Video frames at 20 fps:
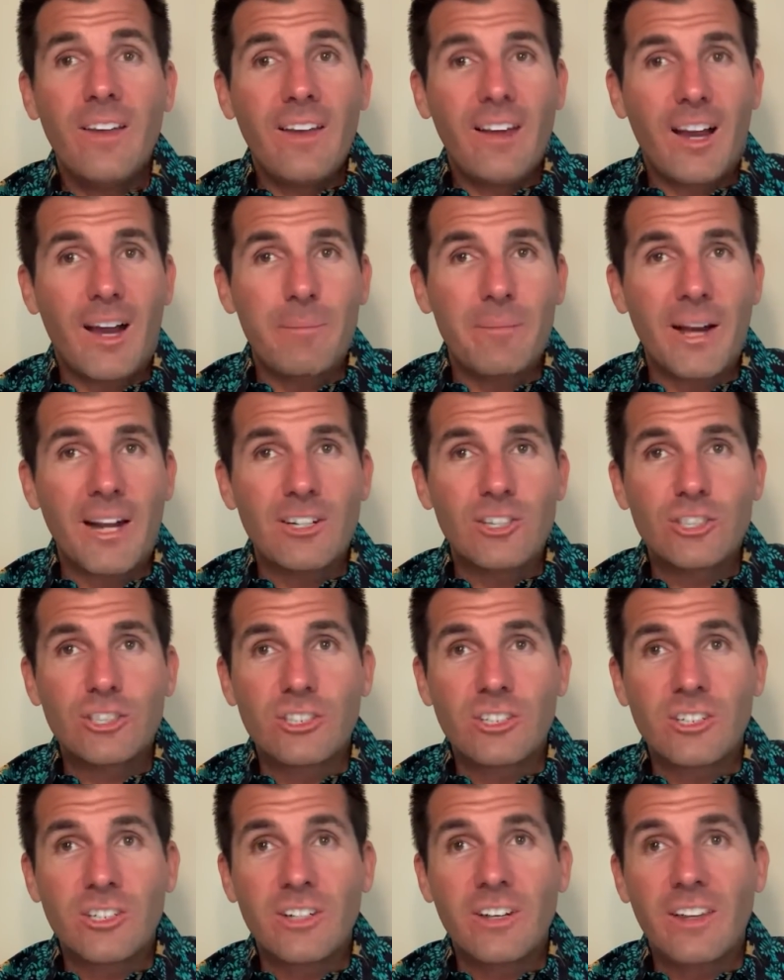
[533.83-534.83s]
I'm not
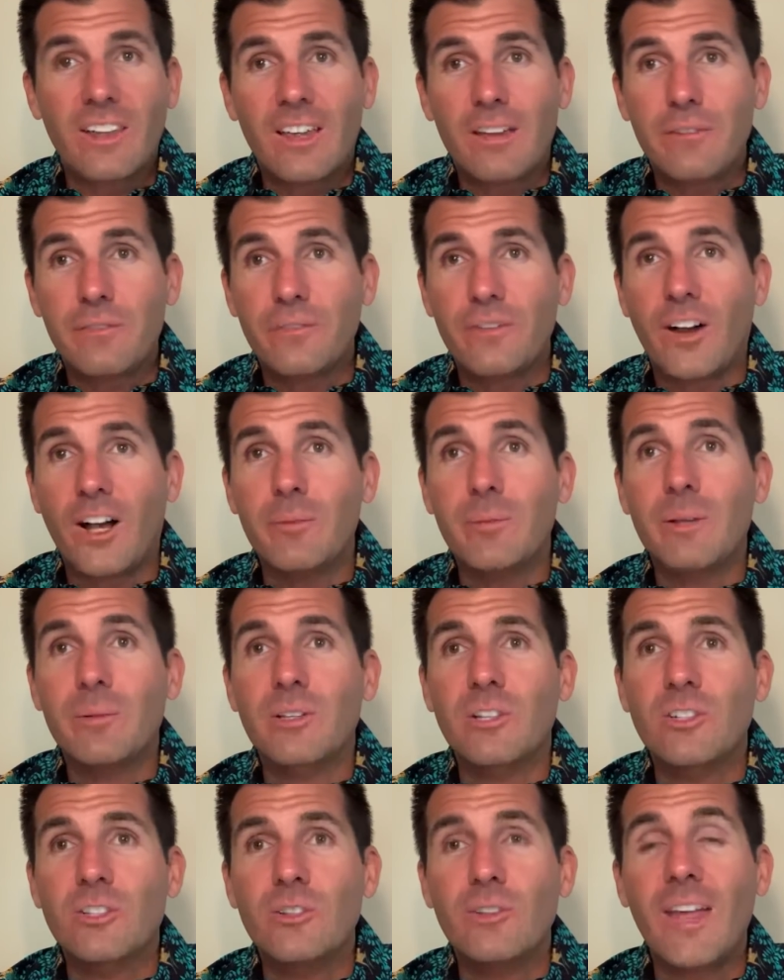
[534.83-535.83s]
sure if I'll be able
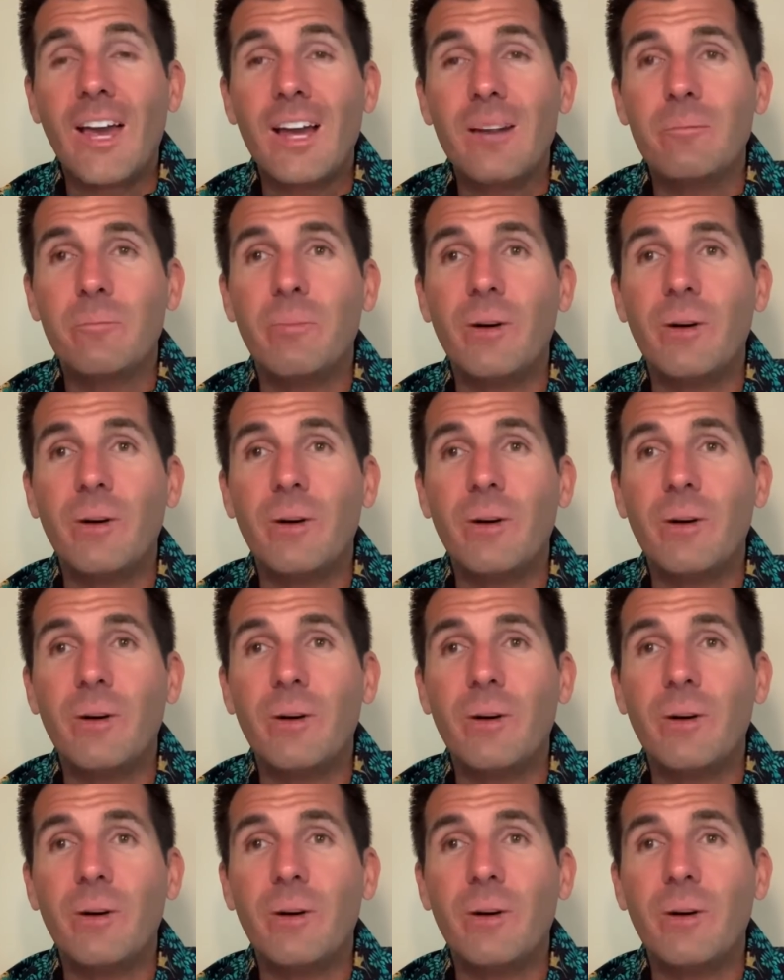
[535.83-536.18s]
to do that,